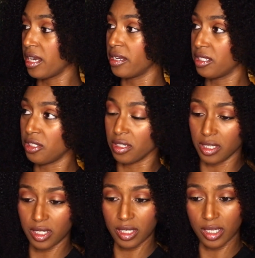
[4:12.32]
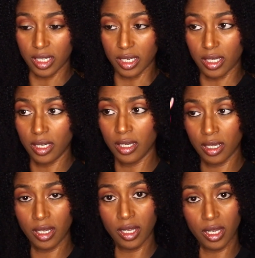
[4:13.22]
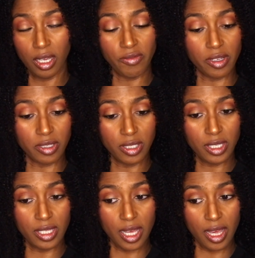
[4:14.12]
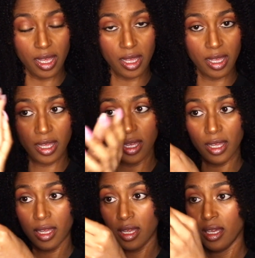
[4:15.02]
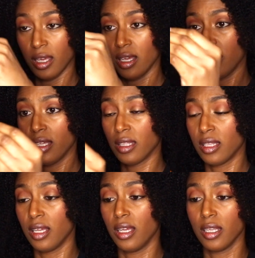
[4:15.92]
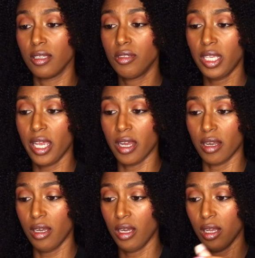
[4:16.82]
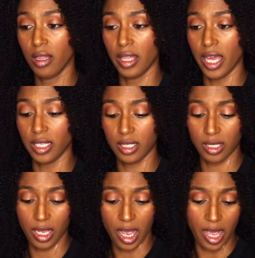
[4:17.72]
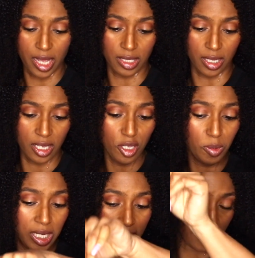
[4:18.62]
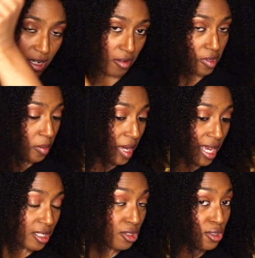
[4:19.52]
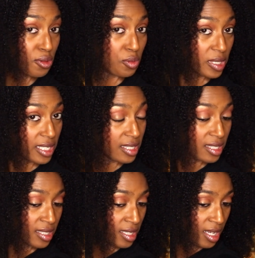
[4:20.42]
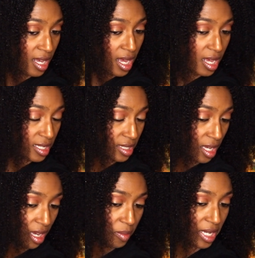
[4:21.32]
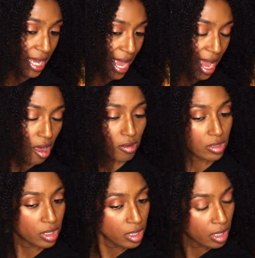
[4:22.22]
And as you can see, if you can see that, the loose hair that has accumulated over the past 2 weeks is coming out.